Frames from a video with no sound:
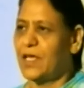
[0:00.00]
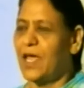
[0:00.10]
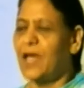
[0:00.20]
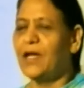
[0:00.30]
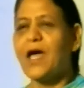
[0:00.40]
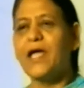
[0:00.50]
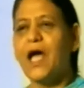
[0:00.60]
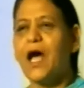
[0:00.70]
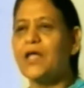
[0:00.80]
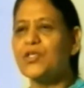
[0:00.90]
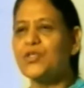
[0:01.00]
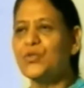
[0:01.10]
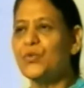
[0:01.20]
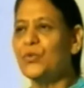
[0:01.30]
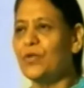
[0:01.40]
and I ask
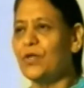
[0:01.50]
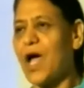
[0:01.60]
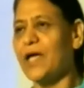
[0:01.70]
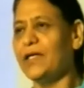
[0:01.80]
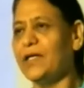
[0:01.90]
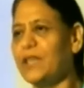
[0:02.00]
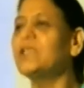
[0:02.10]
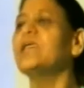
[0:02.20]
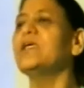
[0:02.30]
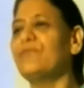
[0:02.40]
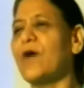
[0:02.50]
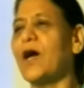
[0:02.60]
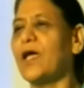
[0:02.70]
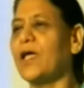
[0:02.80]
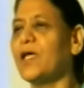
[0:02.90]
you to
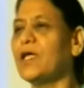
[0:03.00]
identify